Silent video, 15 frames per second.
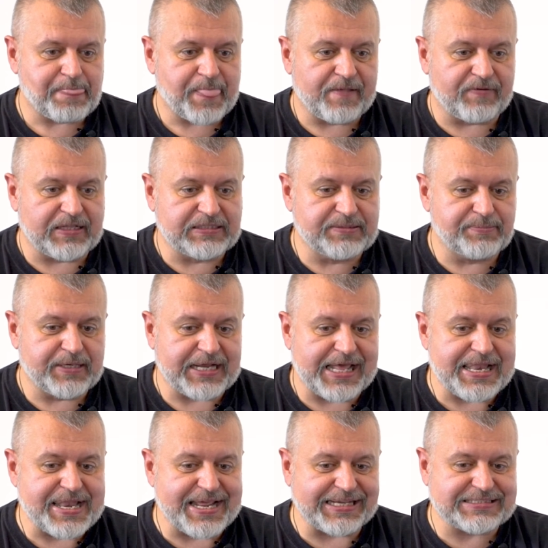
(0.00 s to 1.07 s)
Vladimir.
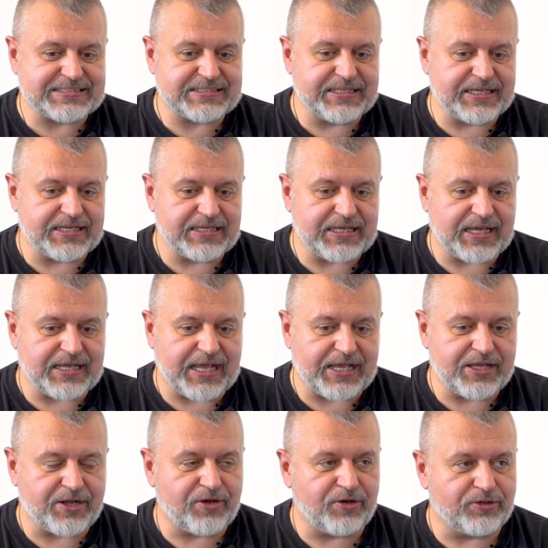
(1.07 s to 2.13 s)
And next day
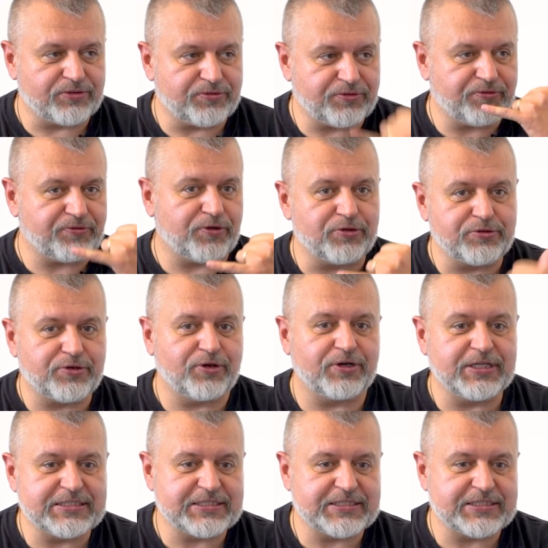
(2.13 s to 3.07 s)
I got phone call.